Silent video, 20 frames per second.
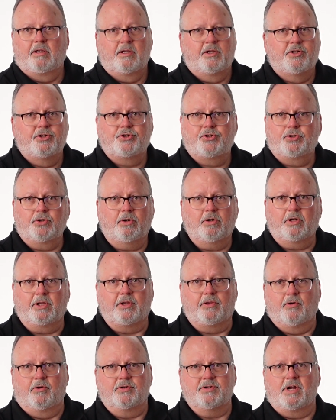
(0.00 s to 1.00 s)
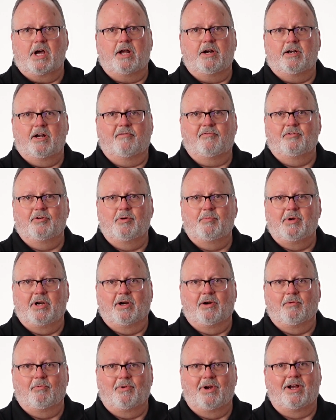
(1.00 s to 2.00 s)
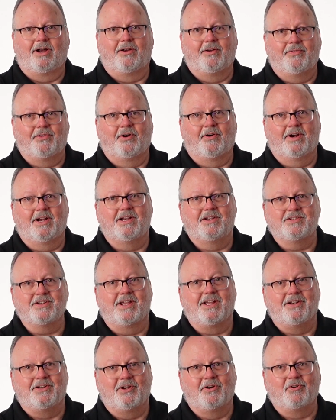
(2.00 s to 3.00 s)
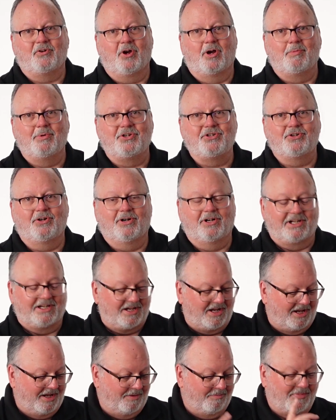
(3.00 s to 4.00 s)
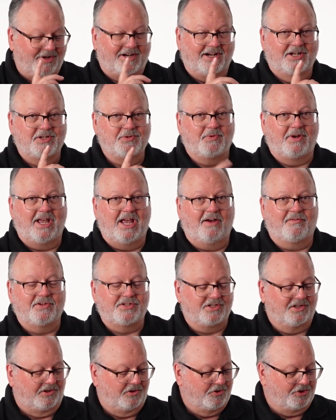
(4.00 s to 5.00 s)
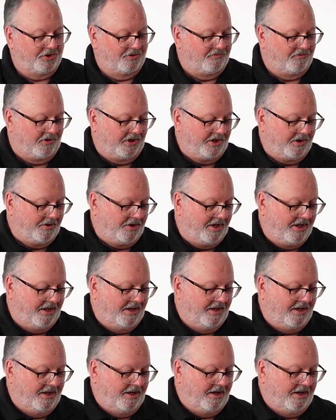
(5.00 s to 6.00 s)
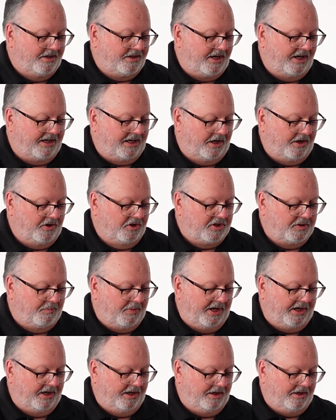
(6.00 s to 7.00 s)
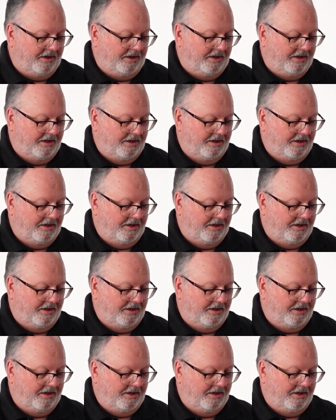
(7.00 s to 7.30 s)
there's not enough room here. Well, there is, and don't call me Shirley, because we have a solution for you. Take out your spigot,